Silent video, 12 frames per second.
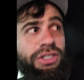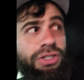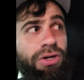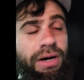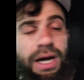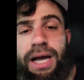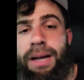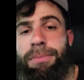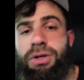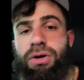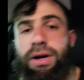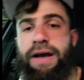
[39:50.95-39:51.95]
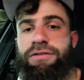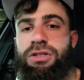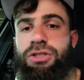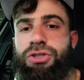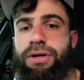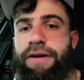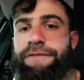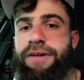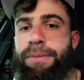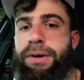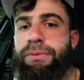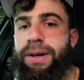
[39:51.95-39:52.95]
So I'm gonna have to try to
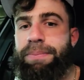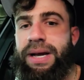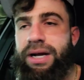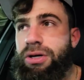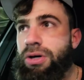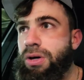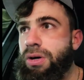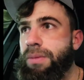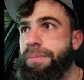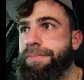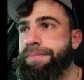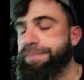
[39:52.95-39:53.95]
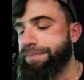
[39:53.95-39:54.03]
find my way back home.